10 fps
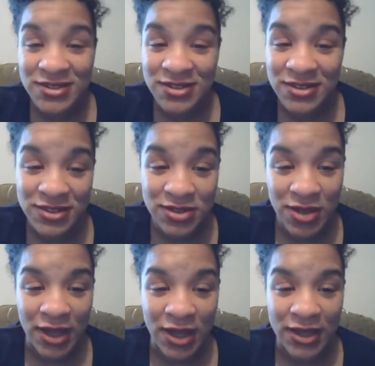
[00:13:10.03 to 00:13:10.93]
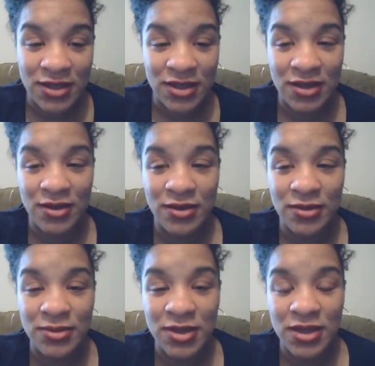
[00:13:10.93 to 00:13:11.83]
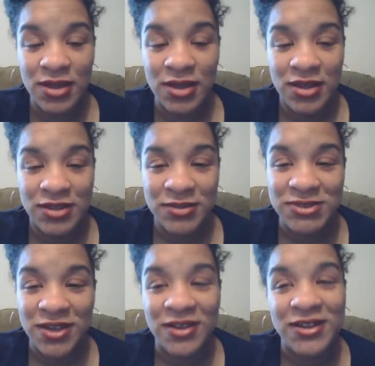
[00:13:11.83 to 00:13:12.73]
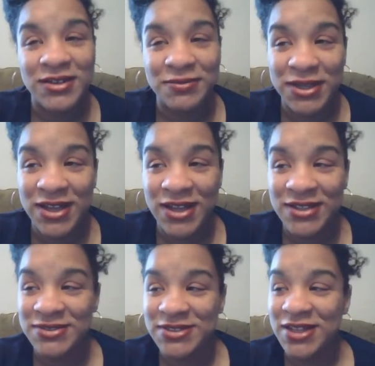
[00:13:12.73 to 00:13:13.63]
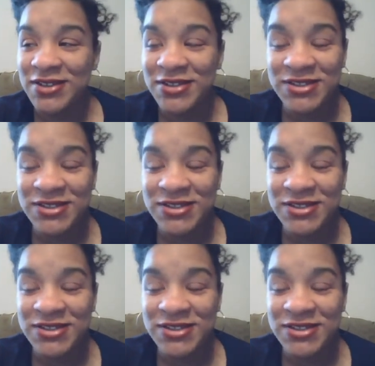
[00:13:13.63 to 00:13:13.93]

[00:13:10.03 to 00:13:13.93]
And I can hear them talking, and my doctor was like, oh,